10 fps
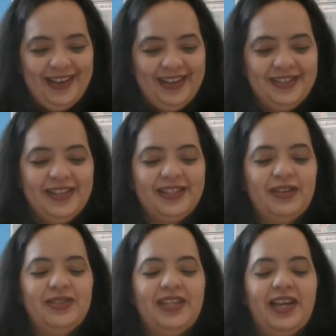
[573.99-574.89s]
He sticks
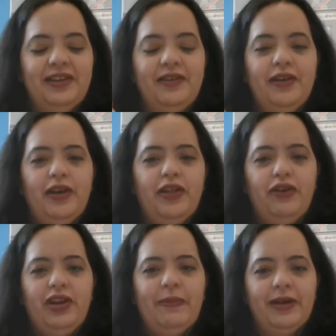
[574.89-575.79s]
out his hand.
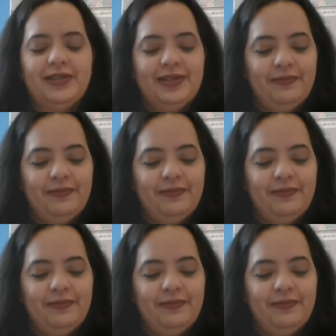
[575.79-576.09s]
$30.